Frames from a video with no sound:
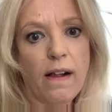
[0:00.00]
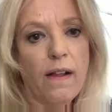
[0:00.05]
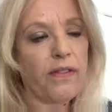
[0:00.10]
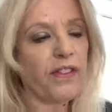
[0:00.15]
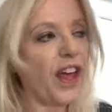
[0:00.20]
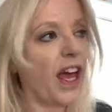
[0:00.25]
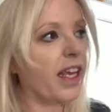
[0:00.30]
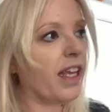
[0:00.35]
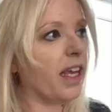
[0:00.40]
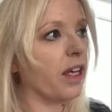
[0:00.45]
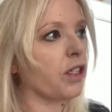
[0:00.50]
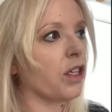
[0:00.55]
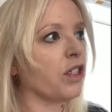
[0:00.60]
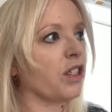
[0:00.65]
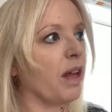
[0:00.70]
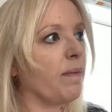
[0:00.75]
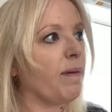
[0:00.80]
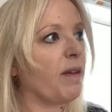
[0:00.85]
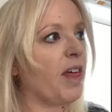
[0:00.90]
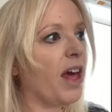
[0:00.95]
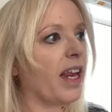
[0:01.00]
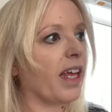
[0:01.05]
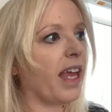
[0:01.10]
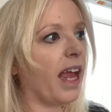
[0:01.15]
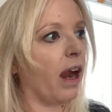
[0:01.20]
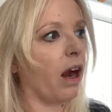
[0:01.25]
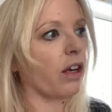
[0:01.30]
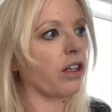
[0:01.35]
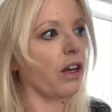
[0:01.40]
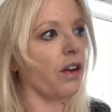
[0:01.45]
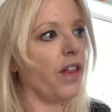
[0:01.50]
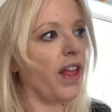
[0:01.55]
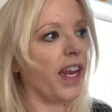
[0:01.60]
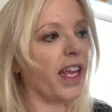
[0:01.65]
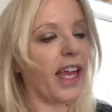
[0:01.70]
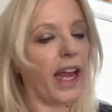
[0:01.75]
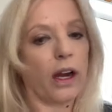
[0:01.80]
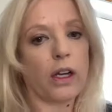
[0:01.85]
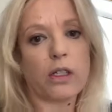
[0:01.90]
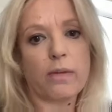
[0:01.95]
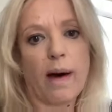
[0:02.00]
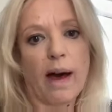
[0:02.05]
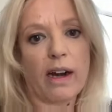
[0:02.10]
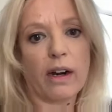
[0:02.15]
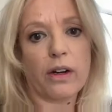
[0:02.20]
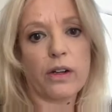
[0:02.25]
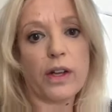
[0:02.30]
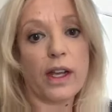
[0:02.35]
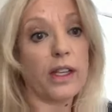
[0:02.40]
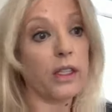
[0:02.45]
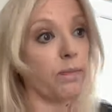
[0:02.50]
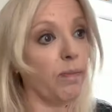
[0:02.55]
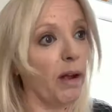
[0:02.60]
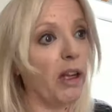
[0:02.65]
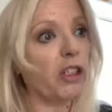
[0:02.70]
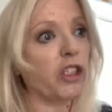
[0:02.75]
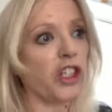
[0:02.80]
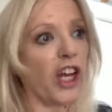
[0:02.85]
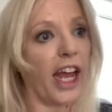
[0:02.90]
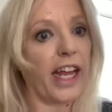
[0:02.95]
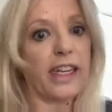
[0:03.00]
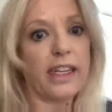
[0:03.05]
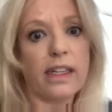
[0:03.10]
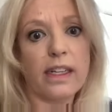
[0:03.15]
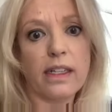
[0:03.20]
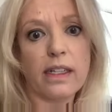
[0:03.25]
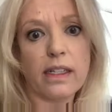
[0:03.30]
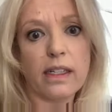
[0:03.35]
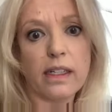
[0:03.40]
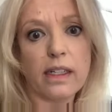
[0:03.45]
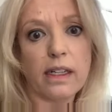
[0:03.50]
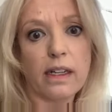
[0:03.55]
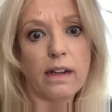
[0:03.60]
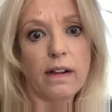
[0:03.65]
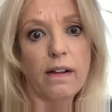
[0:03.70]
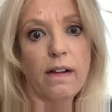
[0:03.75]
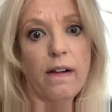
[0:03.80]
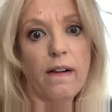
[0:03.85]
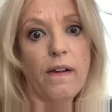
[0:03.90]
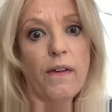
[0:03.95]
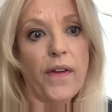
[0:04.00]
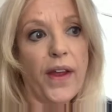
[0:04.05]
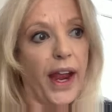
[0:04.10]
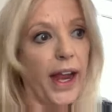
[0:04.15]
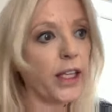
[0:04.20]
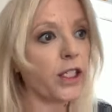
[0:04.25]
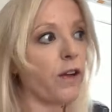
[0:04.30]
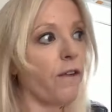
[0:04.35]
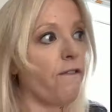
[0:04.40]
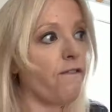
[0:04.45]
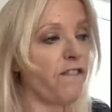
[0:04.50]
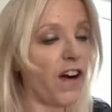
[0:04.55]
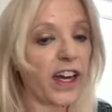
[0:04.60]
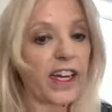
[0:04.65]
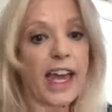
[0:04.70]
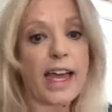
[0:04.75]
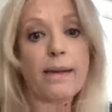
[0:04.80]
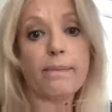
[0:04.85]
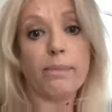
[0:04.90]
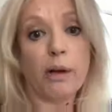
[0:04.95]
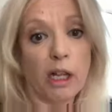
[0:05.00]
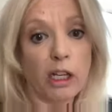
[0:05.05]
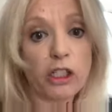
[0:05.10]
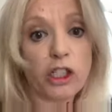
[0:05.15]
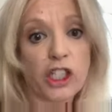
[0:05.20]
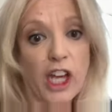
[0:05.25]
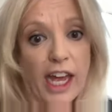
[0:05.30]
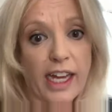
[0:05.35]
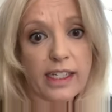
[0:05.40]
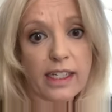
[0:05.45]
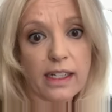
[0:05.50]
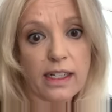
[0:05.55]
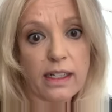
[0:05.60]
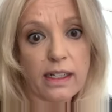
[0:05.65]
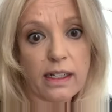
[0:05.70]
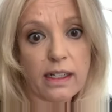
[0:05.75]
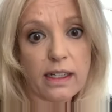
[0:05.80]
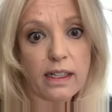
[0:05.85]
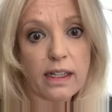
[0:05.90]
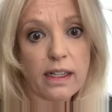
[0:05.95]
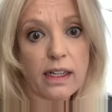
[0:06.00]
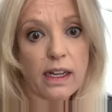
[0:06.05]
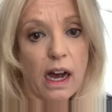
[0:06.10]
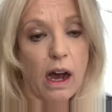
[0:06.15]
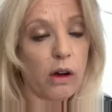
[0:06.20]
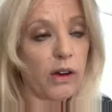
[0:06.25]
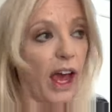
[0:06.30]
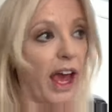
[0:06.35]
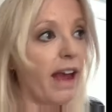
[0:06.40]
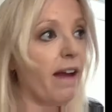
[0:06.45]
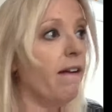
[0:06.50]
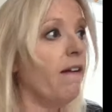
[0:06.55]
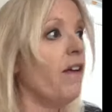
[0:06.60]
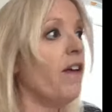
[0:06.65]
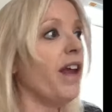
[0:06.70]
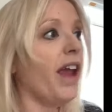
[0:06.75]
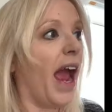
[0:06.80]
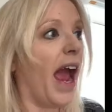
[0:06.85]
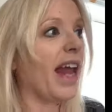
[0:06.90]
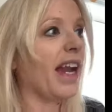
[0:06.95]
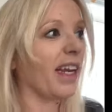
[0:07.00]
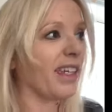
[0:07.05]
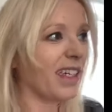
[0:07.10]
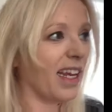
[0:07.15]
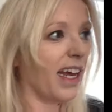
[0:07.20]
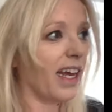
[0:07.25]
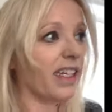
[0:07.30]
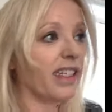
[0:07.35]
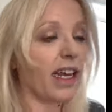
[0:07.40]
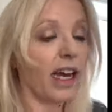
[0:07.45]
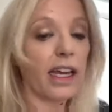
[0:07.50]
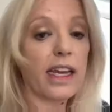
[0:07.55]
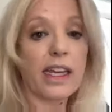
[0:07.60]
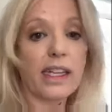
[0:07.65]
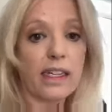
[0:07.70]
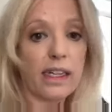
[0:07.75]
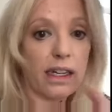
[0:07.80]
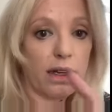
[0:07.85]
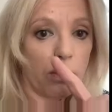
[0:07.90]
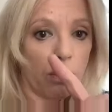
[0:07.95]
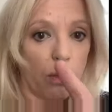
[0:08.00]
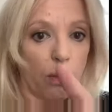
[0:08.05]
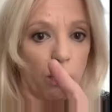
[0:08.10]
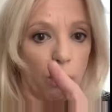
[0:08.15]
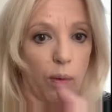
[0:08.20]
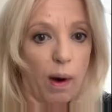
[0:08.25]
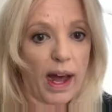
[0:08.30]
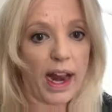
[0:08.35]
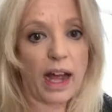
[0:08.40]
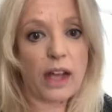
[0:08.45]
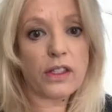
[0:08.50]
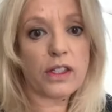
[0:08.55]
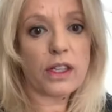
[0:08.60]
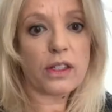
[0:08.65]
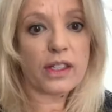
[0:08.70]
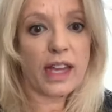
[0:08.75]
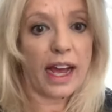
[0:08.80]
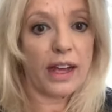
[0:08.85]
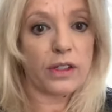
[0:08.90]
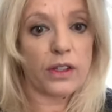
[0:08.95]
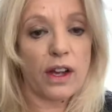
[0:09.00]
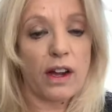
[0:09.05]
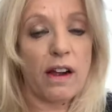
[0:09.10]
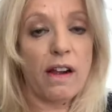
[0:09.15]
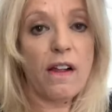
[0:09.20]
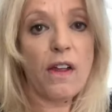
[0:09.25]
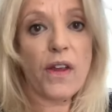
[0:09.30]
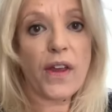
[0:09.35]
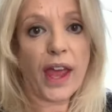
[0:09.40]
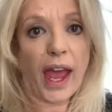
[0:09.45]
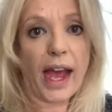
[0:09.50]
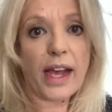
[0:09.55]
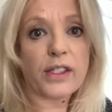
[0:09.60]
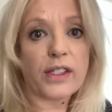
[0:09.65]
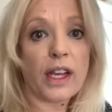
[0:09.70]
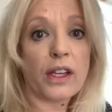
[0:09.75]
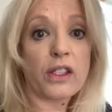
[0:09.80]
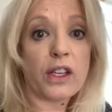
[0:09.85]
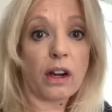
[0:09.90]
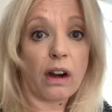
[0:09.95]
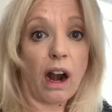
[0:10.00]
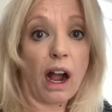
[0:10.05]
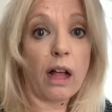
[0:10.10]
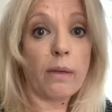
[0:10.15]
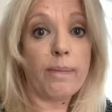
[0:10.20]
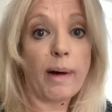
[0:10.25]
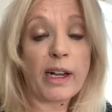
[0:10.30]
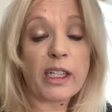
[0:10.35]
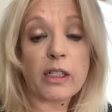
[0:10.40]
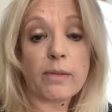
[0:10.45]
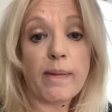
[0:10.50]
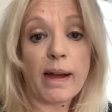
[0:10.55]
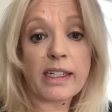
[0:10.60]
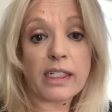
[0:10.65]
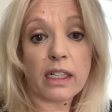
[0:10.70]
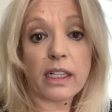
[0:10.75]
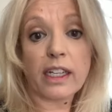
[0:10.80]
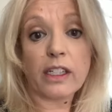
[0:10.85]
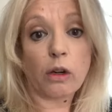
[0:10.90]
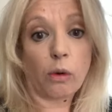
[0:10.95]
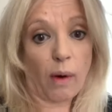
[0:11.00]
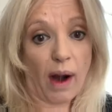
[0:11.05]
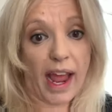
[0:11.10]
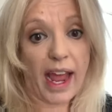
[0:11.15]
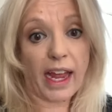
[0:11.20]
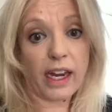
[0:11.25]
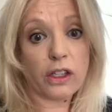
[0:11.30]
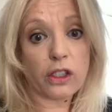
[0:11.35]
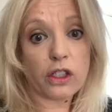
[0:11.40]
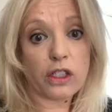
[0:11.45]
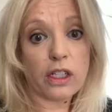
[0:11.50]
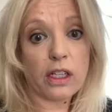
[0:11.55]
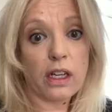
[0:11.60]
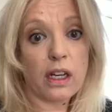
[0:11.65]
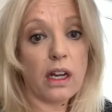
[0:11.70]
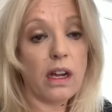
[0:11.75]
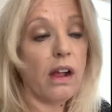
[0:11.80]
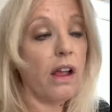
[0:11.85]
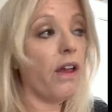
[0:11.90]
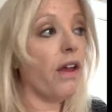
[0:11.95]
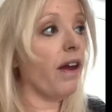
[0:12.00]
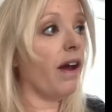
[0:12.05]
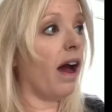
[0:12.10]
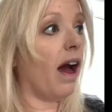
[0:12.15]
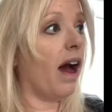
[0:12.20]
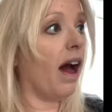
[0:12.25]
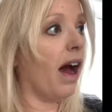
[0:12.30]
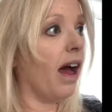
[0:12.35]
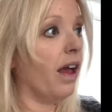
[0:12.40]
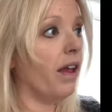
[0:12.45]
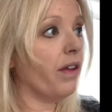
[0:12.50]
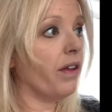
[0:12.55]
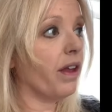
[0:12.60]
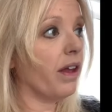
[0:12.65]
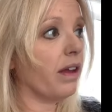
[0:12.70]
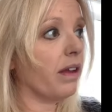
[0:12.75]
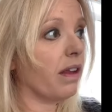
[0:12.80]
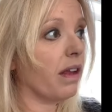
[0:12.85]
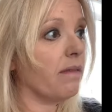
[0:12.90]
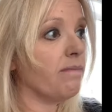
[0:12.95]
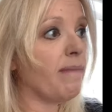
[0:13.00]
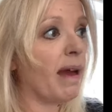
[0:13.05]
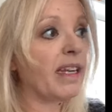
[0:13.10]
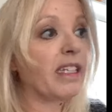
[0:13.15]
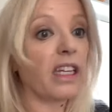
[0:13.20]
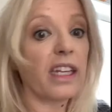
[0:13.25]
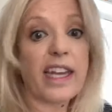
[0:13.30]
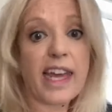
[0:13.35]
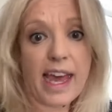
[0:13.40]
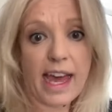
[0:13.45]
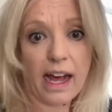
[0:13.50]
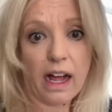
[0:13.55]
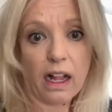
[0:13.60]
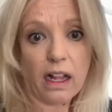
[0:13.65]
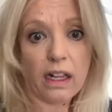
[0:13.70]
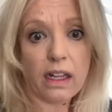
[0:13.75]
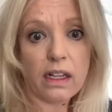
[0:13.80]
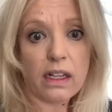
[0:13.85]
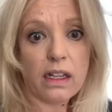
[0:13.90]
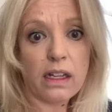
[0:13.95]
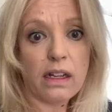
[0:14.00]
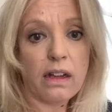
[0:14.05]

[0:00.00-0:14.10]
that he's a sympathetic character and that he cares about her is bullshit. It's fucking bullshit. Okay, and I'll tell, tell you what else it says. It says you're all a bunch of mentally deranged, uh, mentally ill,